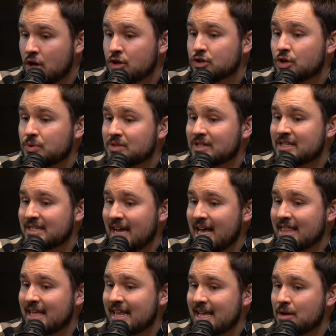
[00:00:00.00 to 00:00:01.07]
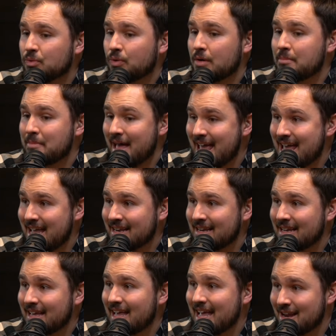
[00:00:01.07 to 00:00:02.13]
So to say that he
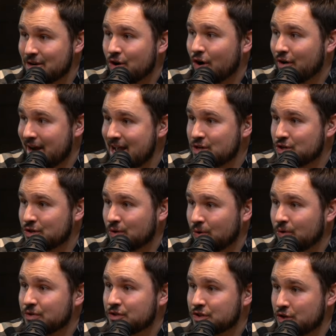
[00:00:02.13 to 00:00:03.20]
remained incarnational mm.